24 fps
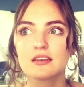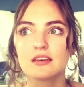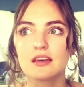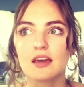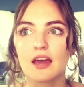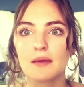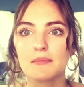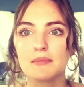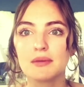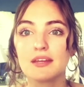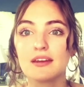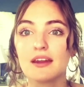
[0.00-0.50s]

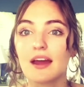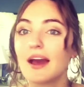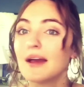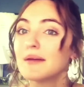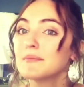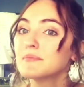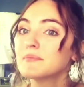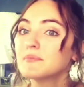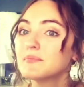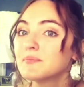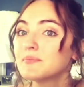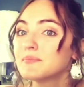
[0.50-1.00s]
I mean,
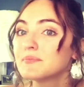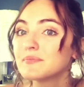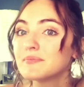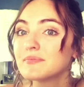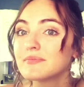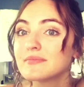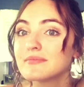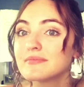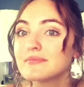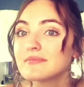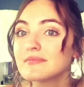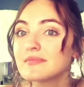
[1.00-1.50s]

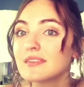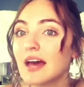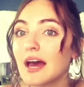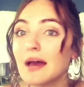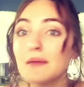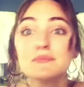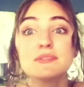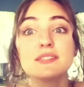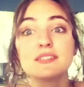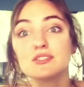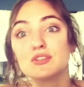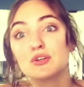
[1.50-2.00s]

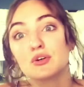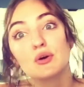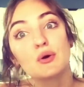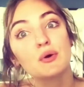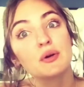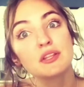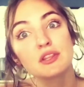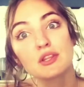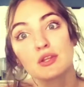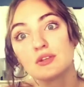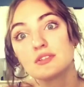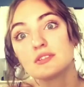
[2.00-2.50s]
I'm still
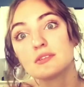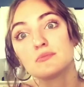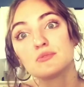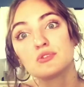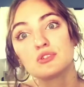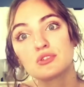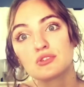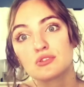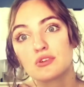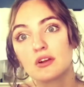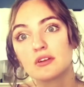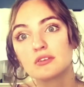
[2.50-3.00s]
going through some
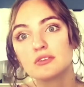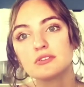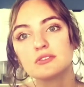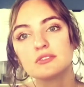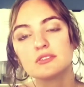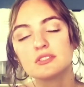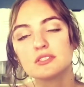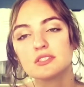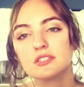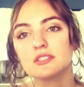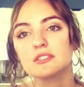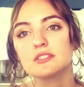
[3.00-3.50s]

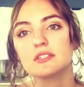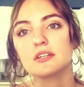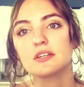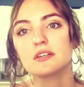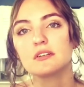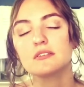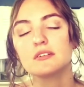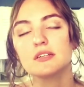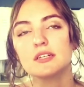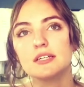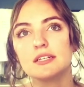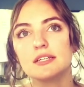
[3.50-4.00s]
struggles, you
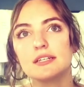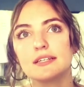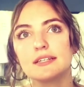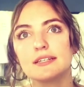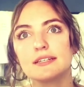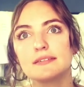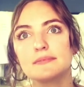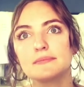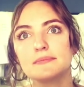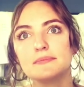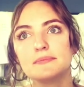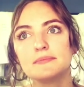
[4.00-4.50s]
know.
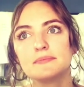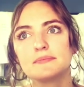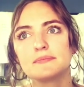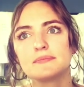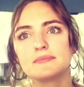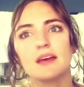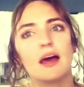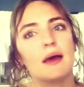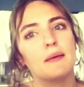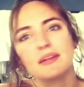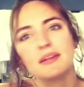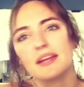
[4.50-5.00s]

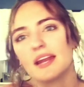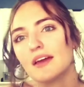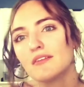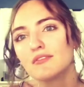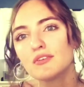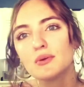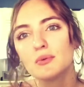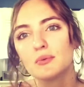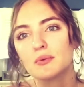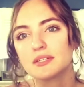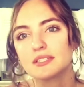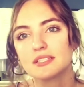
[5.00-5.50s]
I mean,
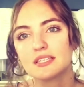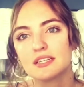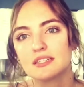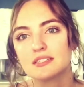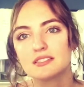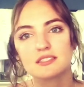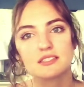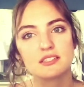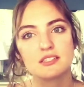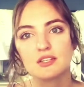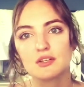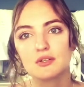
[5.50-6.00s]
everyone
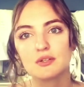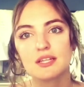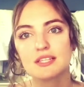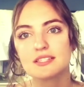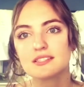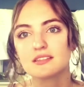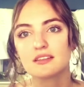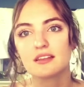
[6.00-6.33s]
does, you know, that's